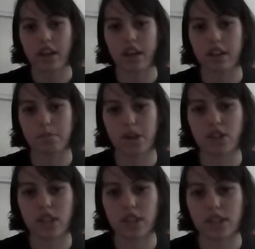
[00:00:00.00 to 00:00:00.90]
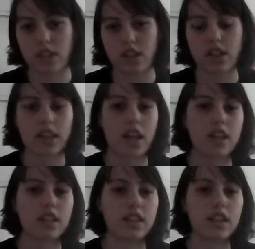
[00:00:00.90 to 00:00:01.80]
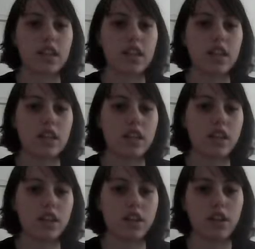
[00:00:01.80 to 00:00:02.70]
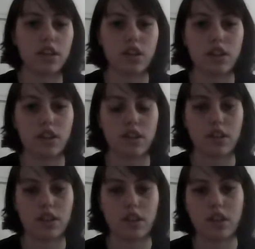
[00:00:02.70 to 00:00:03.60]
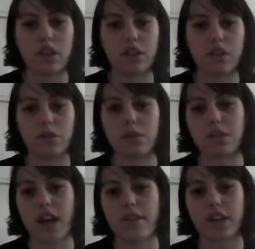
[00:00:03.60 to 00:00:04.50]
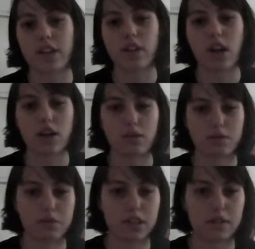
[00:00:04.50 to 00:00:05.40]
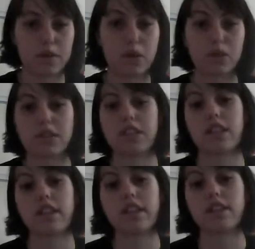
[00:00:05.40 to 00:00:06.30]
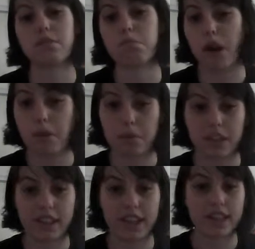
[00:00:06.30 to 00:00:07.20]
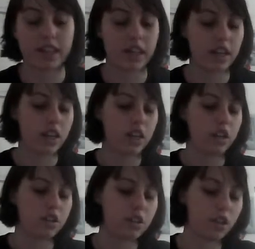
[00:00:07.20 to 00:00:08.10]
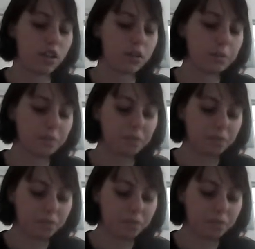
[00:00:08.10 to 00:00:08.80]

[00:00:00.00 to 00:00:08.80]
especially considering that the EU is having a lot of difficulties, at least probably lately. So